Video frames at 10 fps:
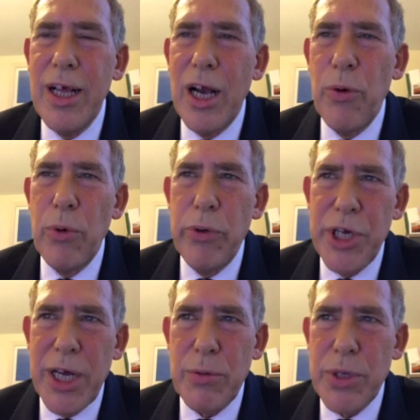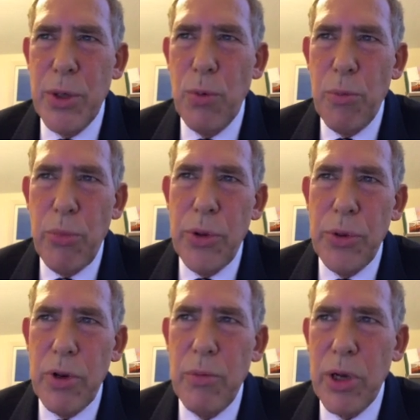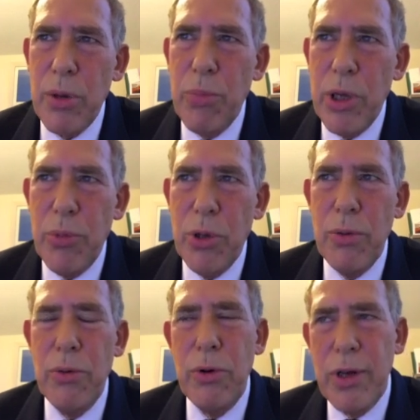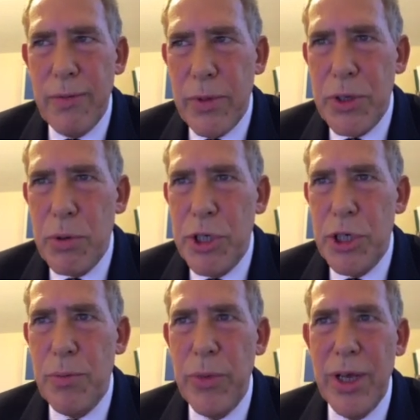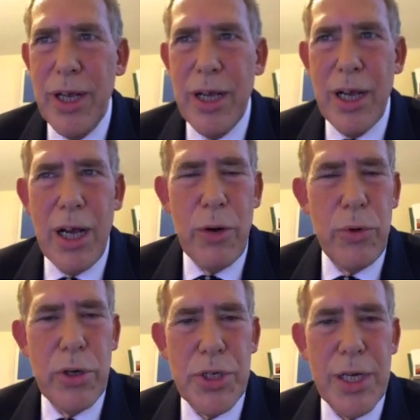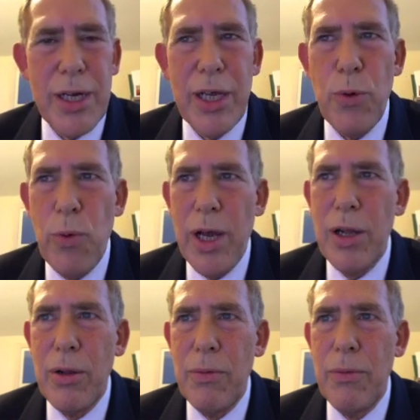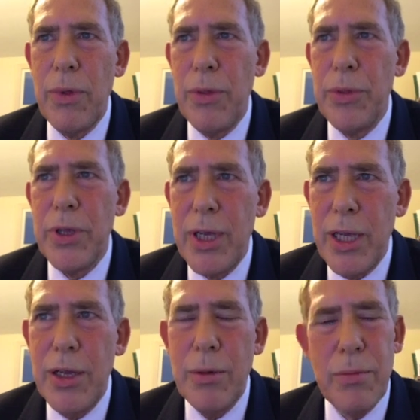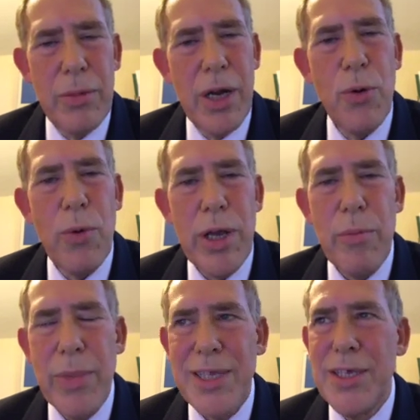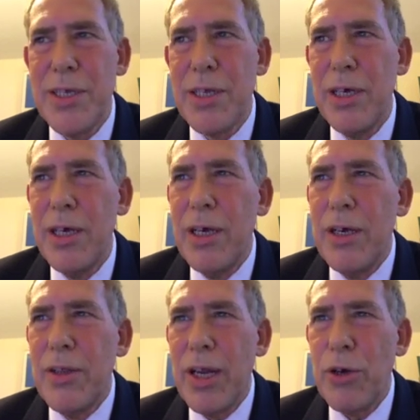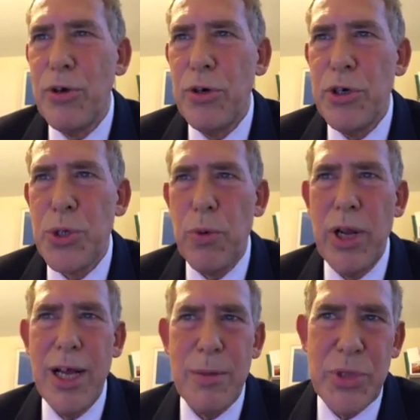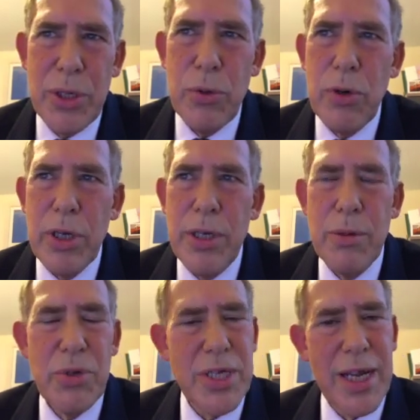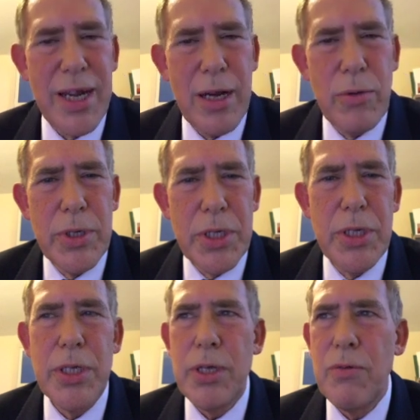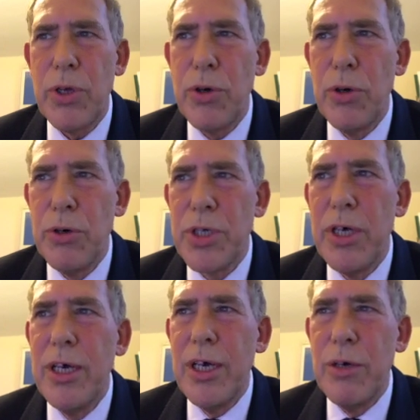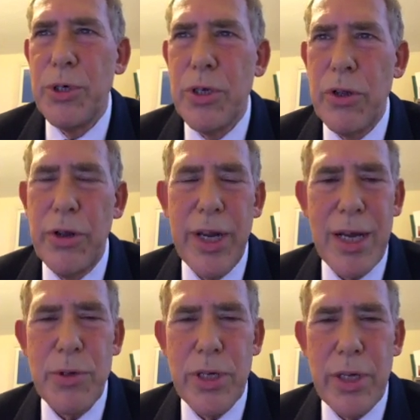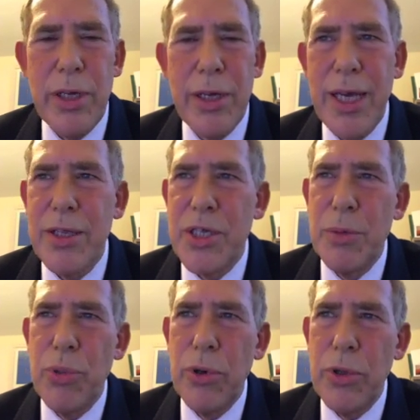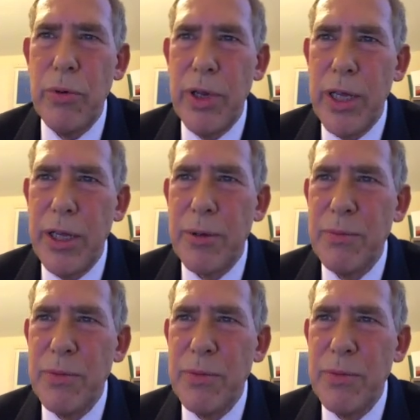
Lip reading: and we reach out to the 1.3 million people who live in this region, and we articulate well the need and why it matters, then our cause will absolutely stand out as a deserving cause, and we shall undoubtedly get the support that we need.